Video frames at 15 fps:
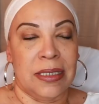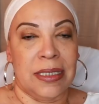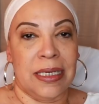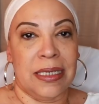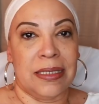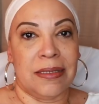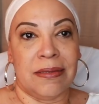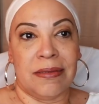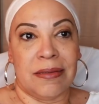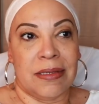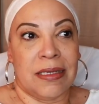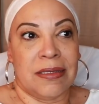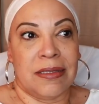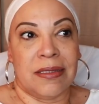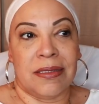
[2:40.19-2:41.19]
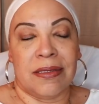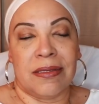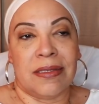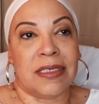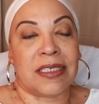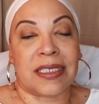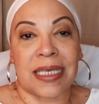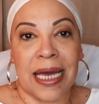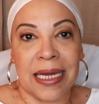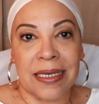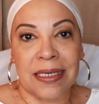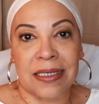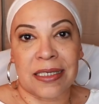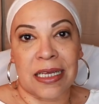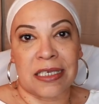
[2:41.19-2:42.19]
and the
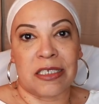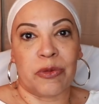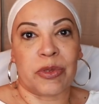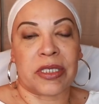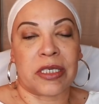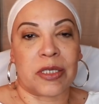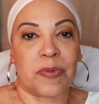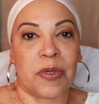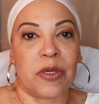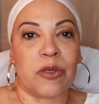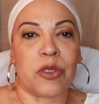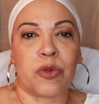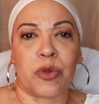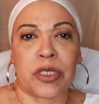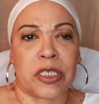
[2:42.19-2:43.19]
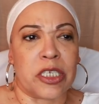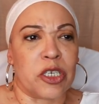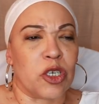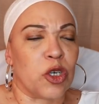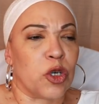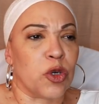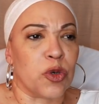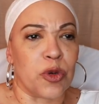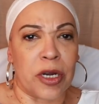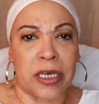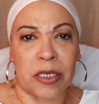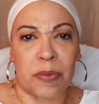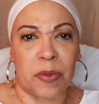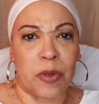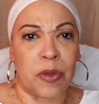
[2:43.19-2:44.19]
sadness that she was experiencing was
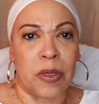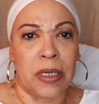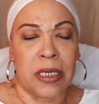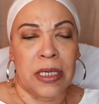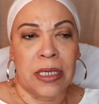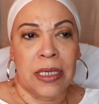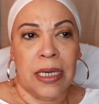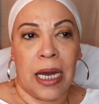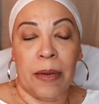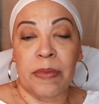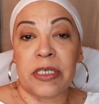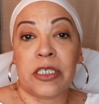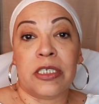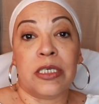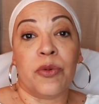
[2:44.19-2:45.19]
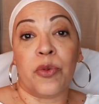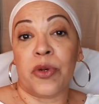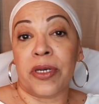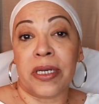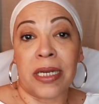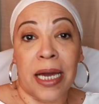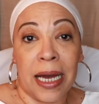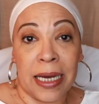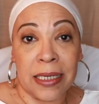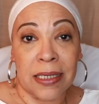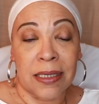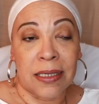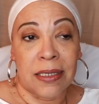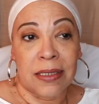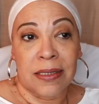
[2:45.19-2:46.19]
incredible. She would not
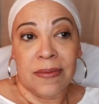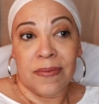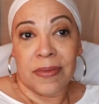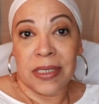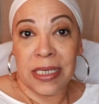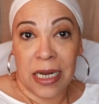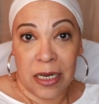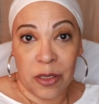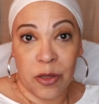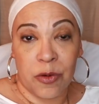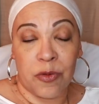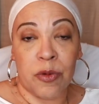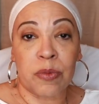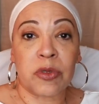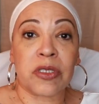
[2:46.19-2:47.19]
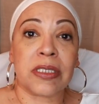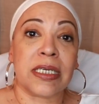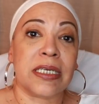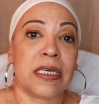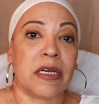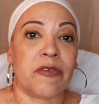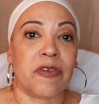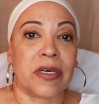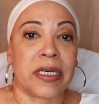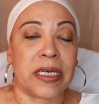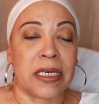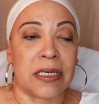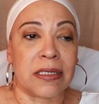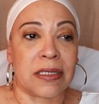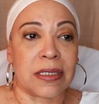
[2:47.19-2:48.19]
get out of the room to take care of her
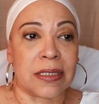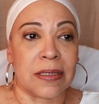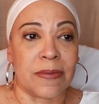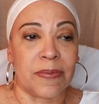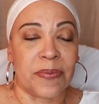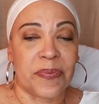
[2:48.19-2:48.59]
kids,